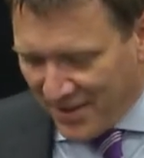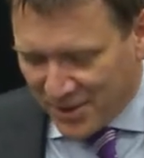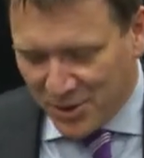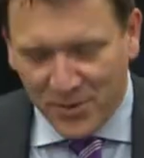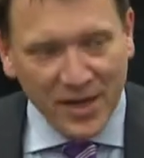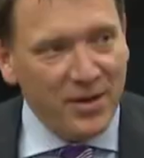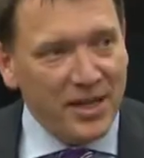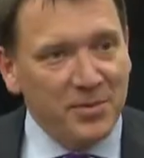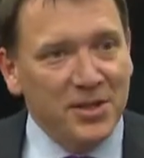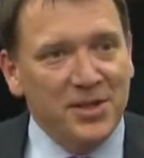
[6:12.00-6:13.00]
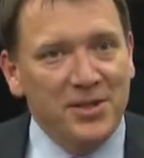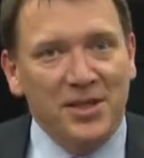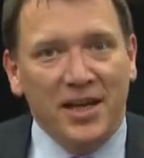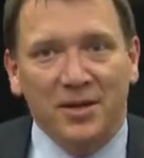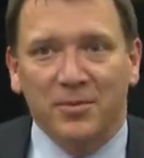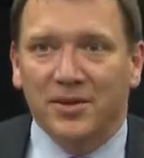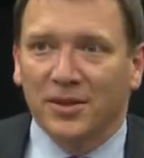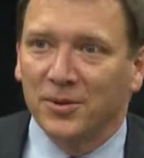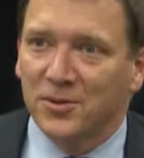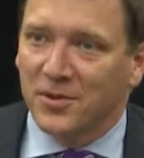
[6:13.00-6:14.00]
so it's really great to be associated with the
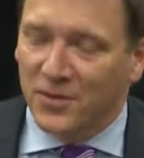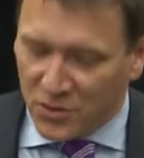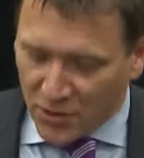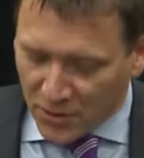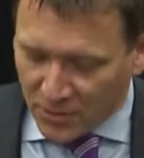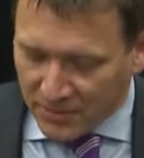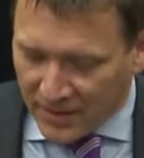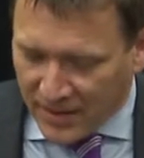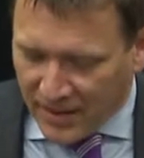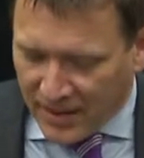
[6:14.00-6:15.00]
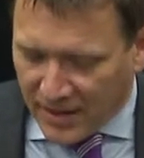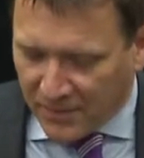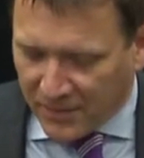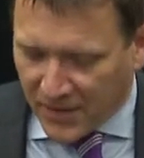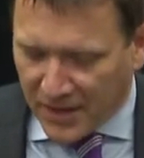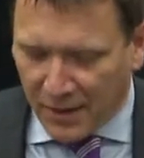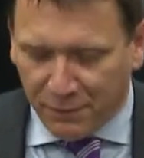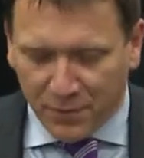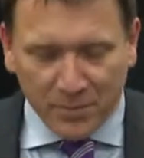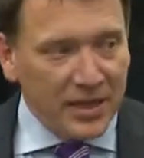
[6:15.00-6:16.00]
launch of the journal. Um,
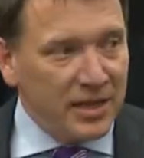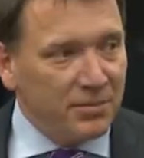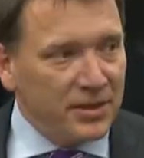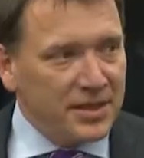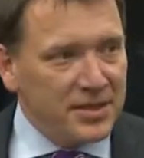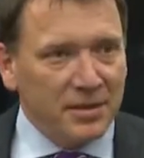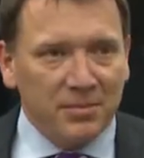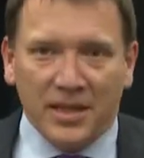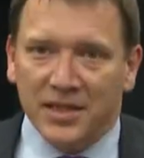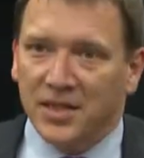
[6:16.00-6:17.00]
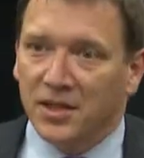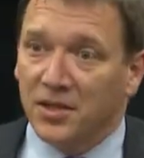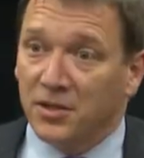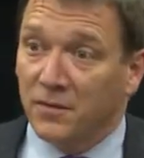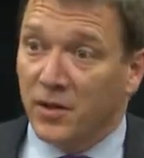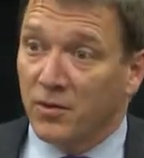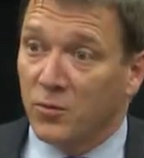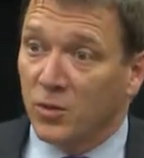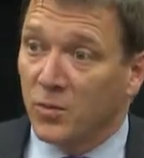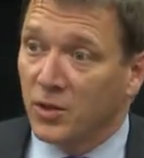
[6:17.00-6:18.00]
enough from me. Please let me extend to you a very
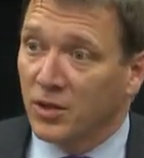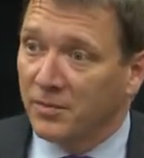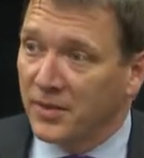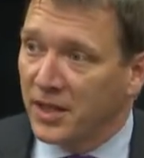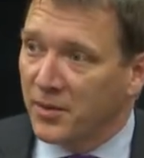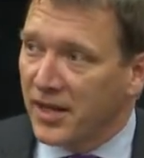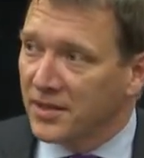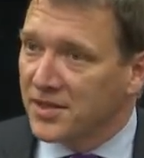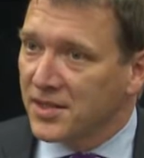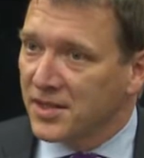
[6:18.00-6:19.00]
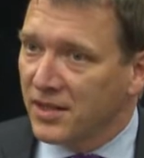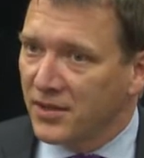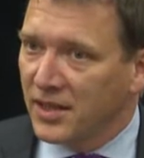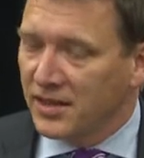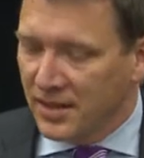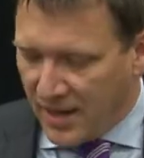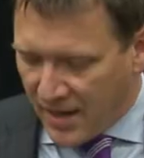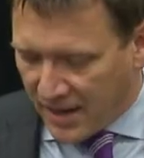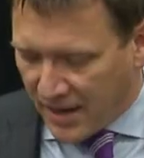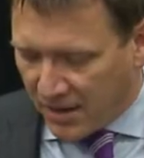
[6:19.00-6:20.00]
warm welcome here to Allen's this evening
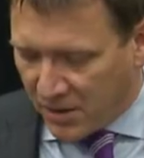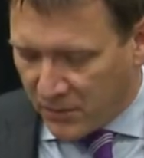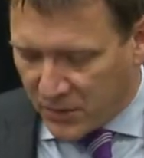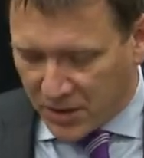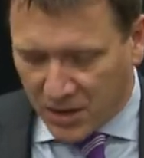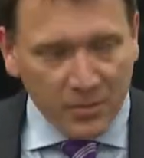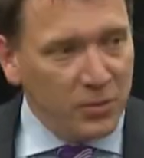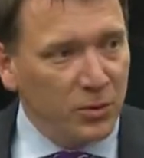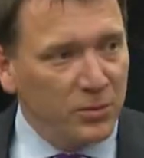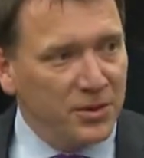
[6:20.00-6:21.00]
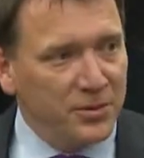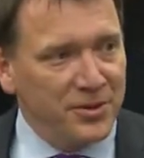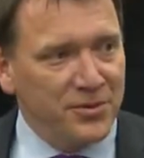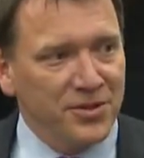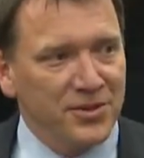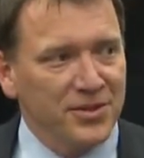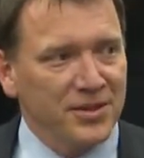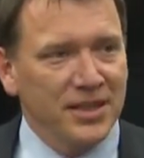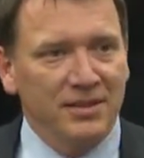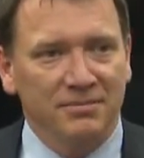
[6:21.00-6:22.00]
and hand over to Guy Baldwin to introduce
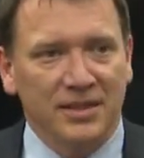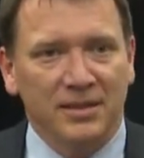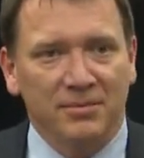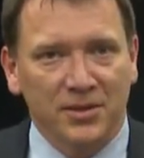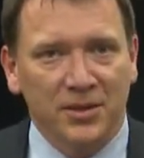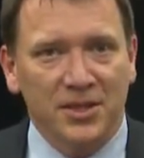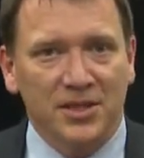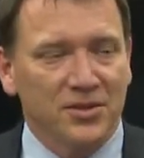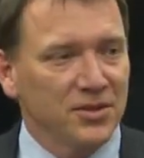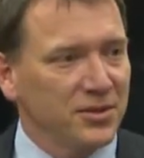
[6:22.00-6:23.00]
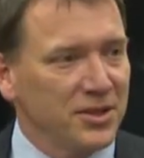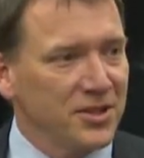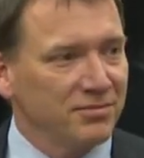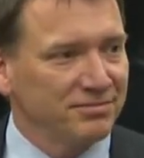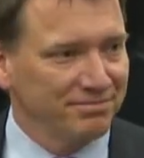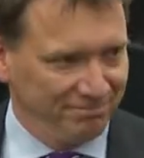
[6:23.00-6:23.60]
the uh, 2 edition.